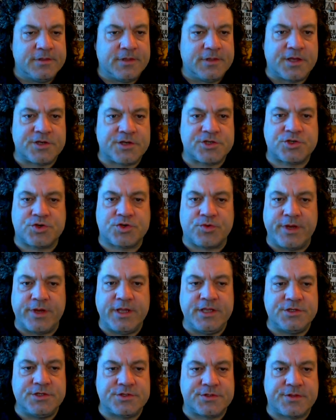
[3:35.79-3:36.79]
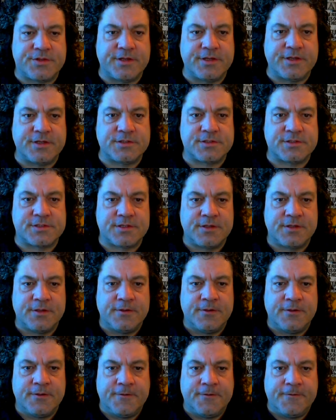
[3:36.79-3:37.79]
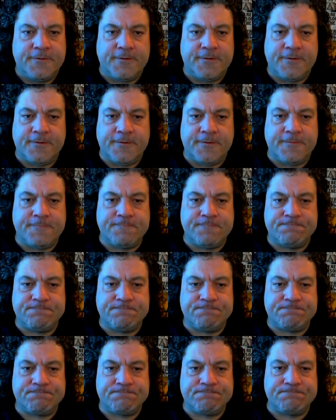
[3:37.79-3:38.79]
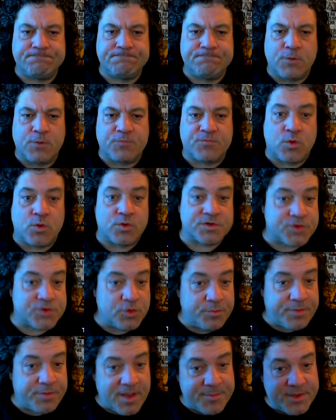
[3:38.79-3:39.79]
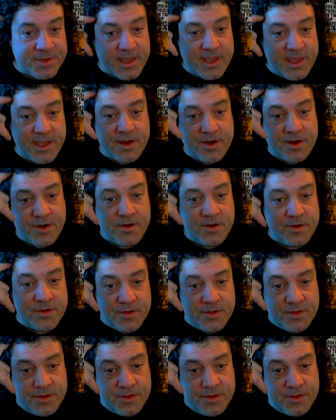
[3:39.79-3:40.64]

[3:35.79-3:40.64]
A lot of strange things. Of course, Obamacare